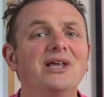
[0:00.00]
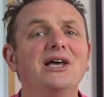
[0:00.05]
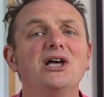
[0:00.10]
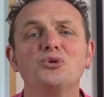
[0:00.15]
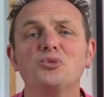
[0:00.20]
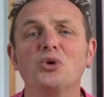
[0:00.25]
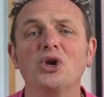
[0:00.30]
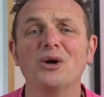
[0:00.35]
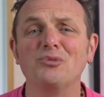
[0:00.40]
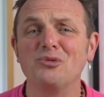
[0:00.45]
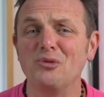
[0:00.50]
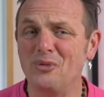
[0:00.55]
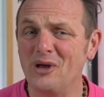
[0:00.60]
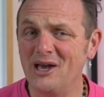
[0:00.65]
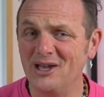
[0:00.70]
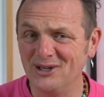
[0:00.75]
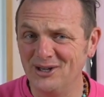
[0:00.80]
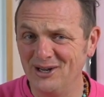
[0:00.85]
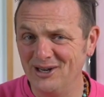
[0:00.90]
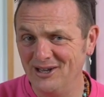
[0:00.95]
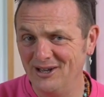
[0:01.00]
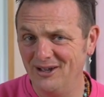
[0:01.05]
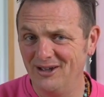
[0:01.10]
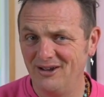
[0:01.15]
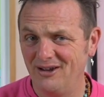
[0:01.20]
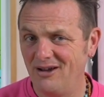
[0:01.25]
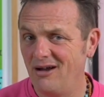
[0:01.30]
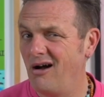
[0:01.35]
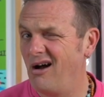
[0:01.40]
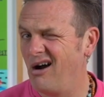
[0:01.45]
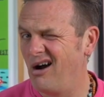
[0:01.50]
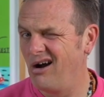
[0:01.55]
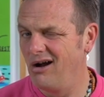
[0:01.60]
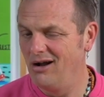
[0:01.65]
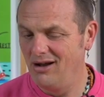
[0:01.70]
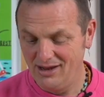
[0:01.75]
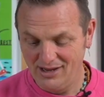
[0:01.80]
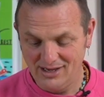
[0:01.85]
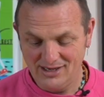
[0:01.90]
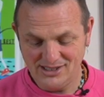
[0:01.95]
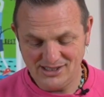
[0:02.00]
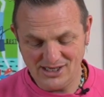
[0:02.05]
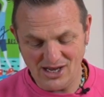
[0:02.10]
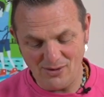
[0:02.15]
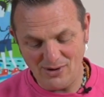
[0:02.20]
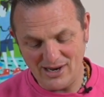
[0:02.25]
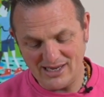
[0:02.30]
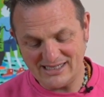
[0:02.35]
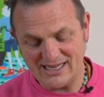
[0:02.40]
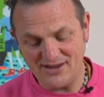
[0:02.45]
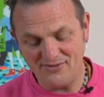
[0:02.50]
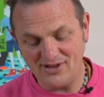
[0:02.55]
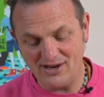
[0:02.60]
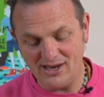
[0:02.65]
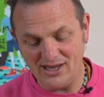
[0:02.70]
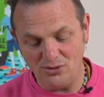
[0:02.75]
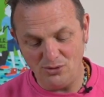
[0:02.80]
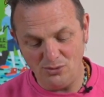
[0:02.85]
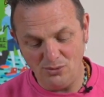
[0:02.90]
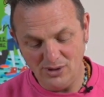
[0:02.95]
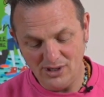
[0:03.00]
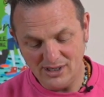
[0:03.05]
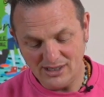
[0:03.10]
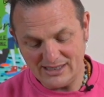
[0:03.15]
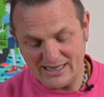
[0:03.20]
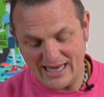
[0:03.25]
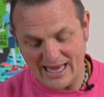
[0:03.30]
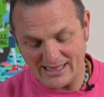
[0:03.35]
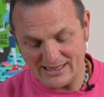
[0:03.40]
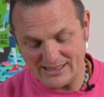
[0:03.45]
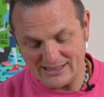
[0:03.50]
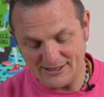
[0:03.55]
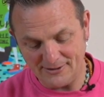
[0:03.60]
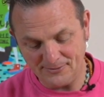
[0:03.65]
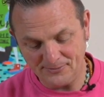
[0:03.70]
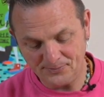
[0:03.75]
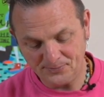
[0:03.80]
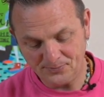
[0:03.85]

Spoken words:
here's one I prepared earlier. So let's have a little gander.